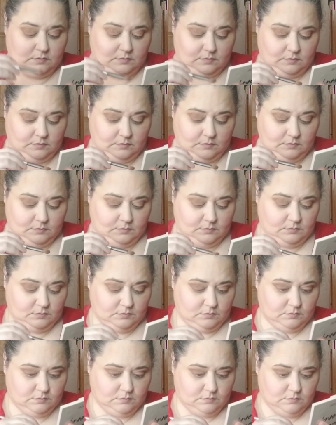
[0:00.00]

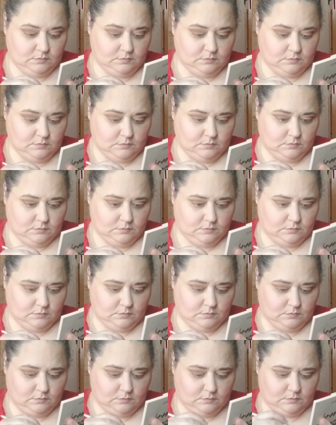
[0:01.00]

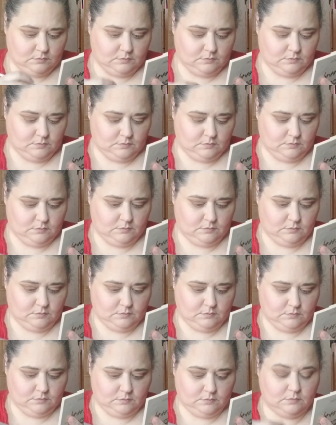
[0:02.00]

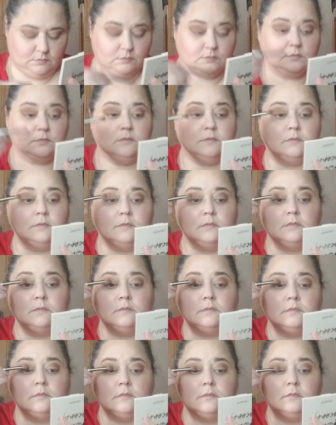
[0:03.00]

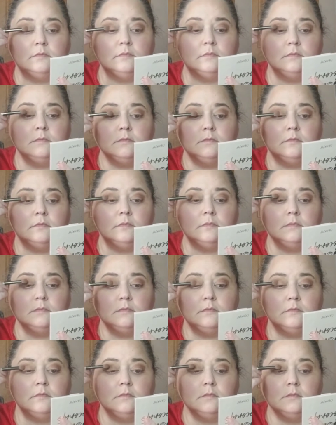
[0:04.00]

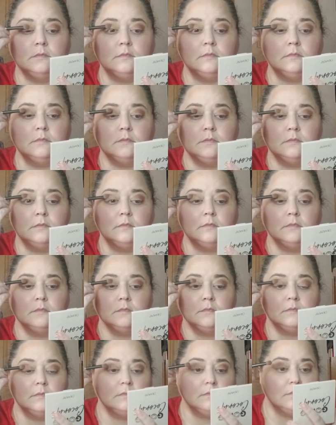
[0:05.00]

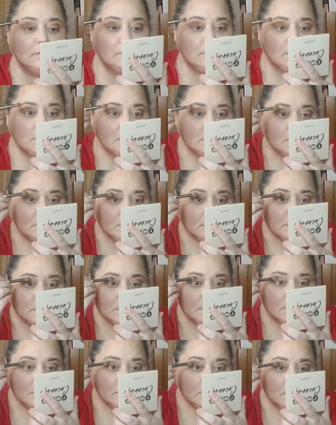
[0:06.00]

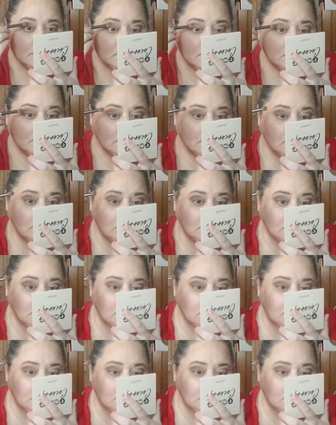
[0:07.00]
[no speech]